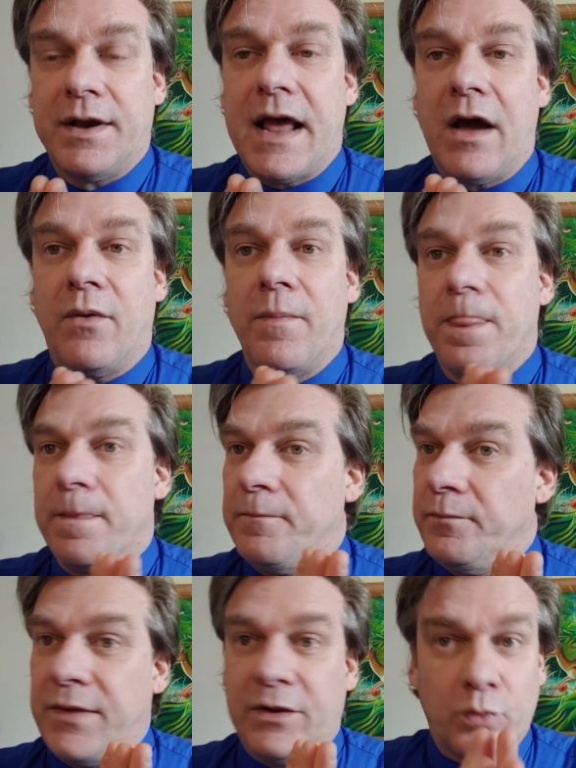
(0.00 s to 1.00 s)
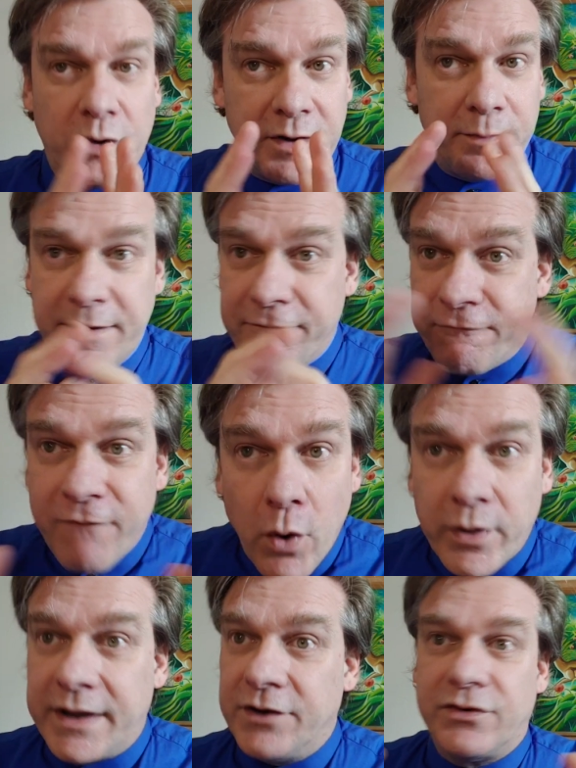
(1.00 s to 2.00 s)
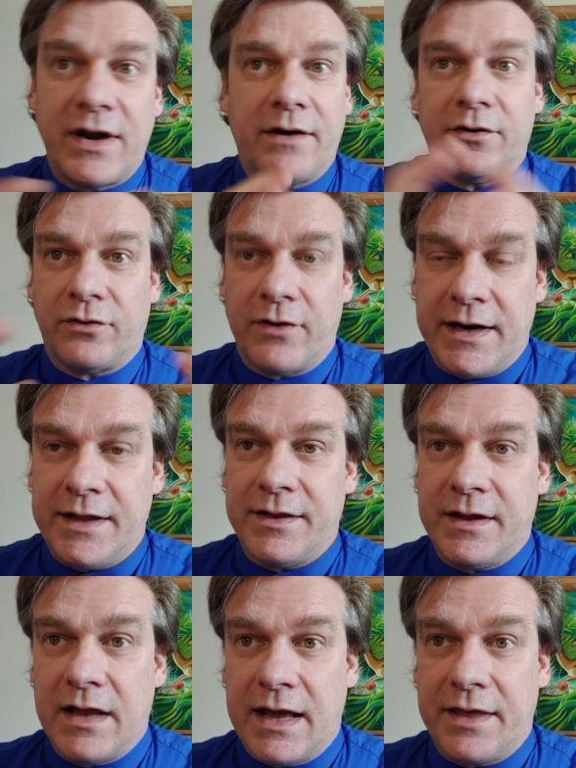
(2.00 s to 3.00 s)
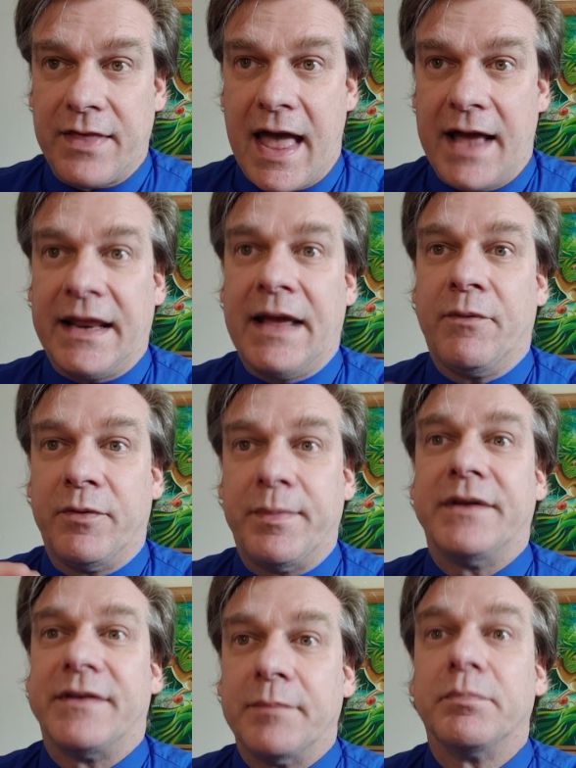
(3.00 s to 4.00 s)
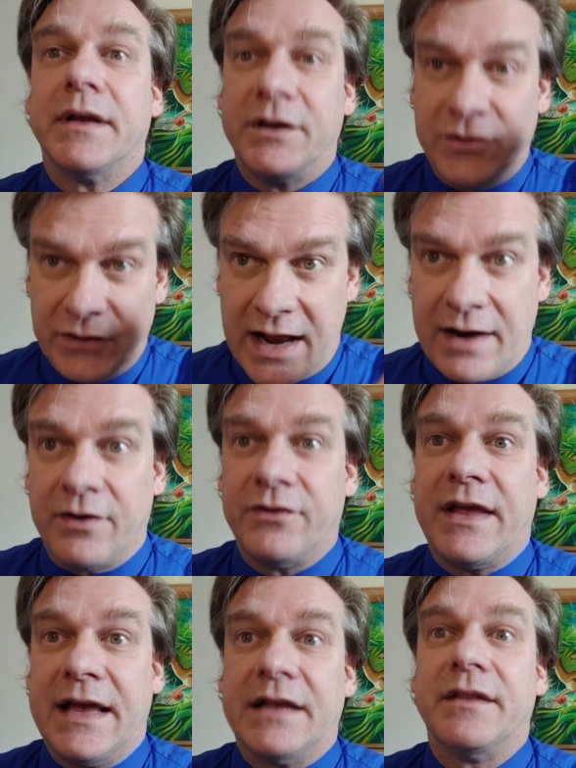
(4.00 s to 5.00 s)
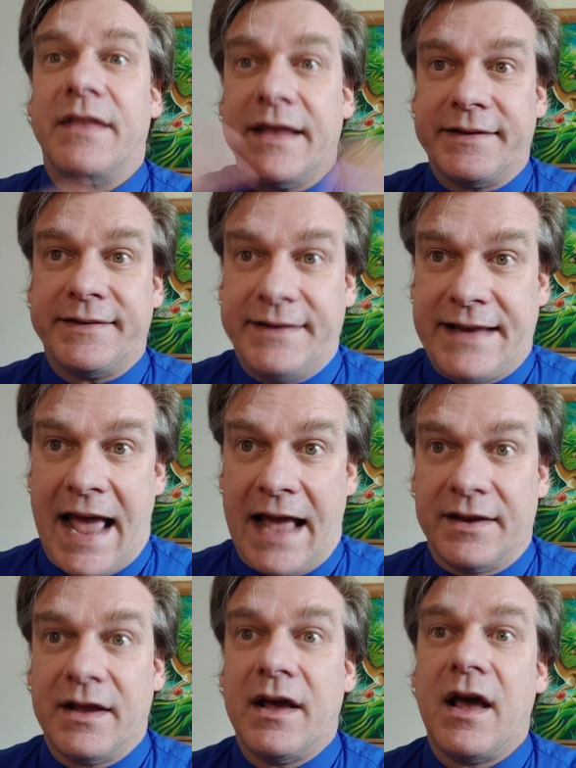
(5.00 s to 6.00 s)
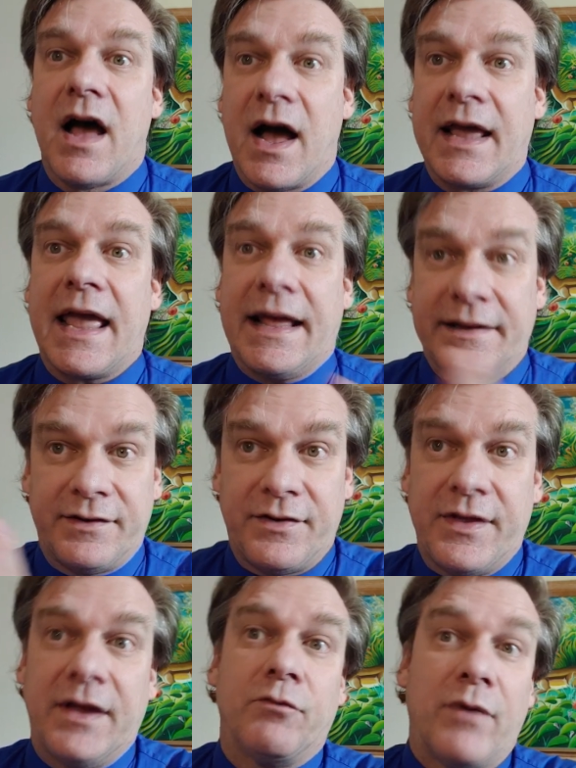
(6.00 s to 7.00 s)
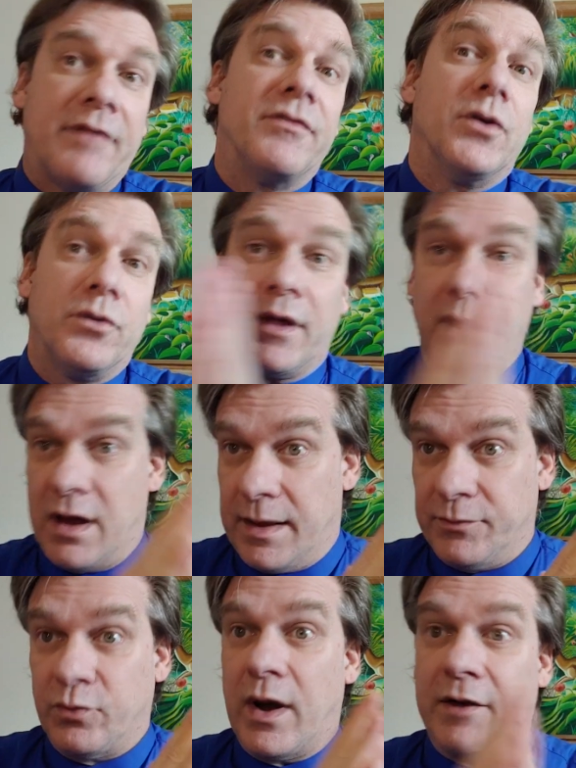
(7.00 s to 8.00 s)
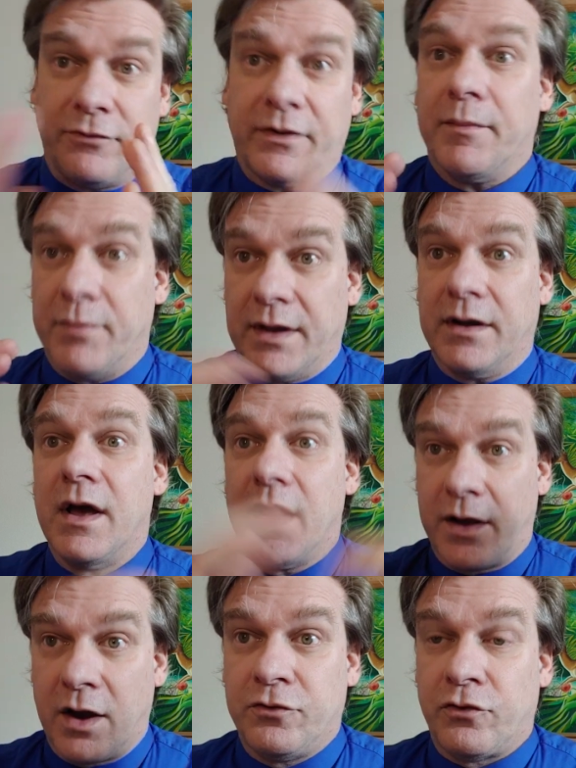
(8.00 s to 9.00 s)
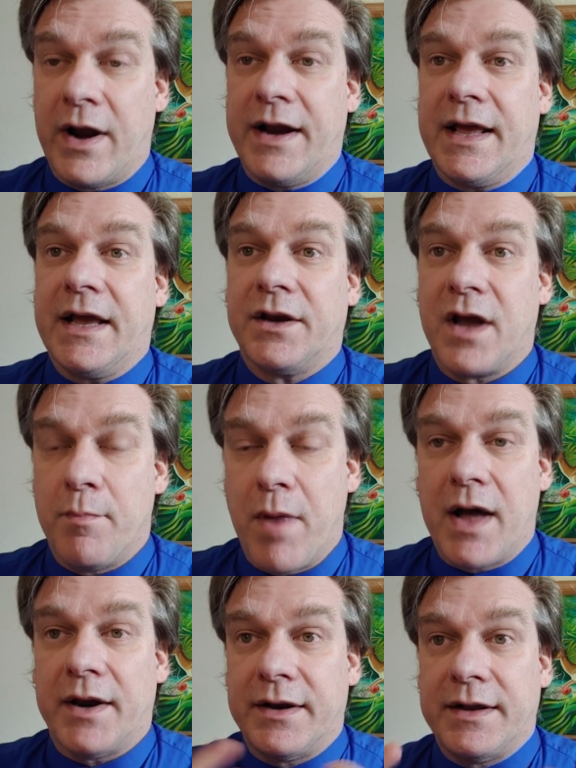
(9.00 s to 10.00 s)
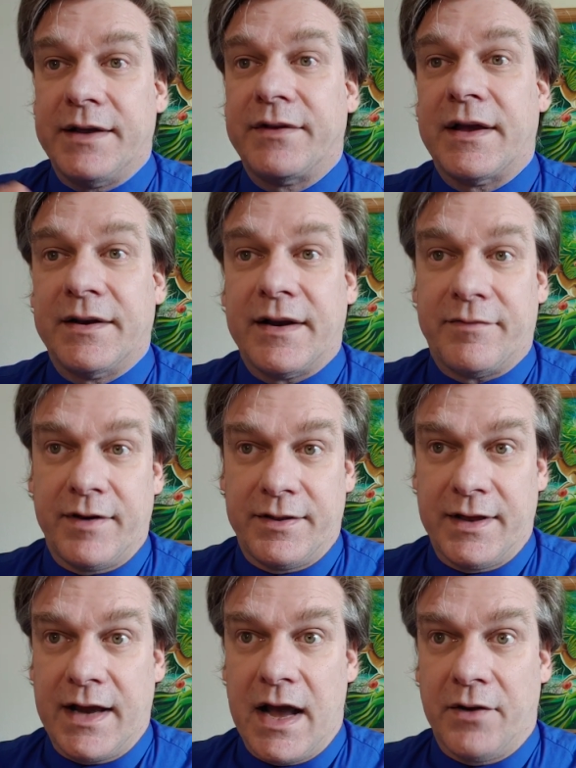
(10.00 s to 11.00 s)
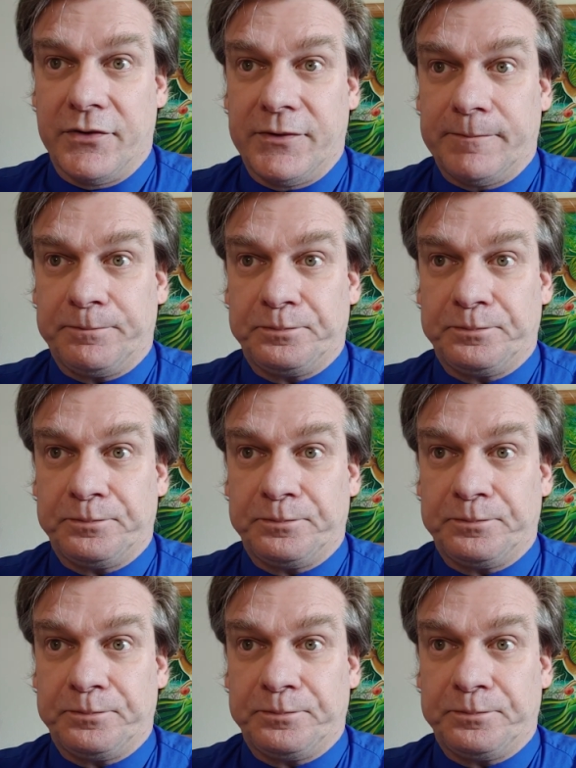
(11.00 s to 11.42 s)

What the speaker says: Now, these wouldn't be voting shares or anything like that. It would be simply shares in this debt against the revenue that comes what? From the trading in commodities and everything else.